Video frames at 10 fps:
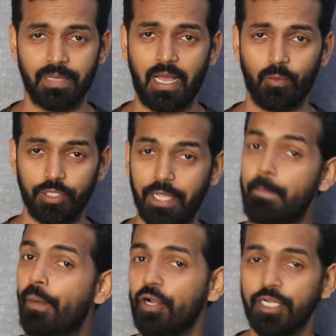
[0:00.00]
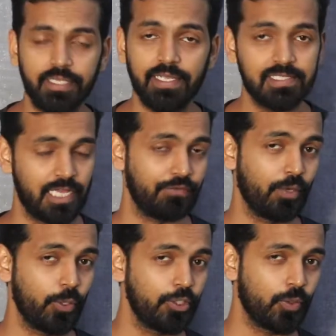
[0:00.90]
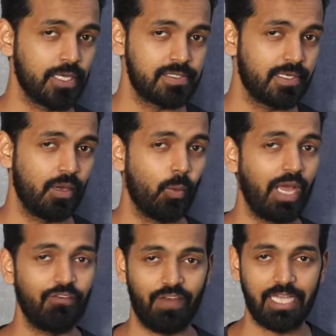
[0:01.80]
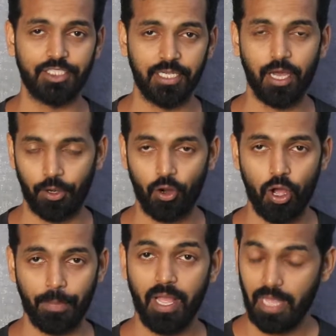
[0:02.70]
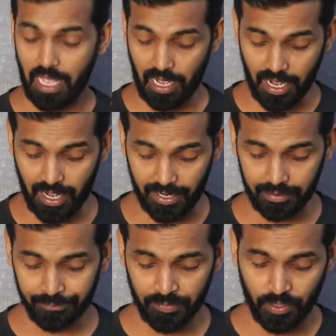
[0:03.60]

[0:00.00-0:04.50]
Now the important things that we are going to consider while flashing a ROM are,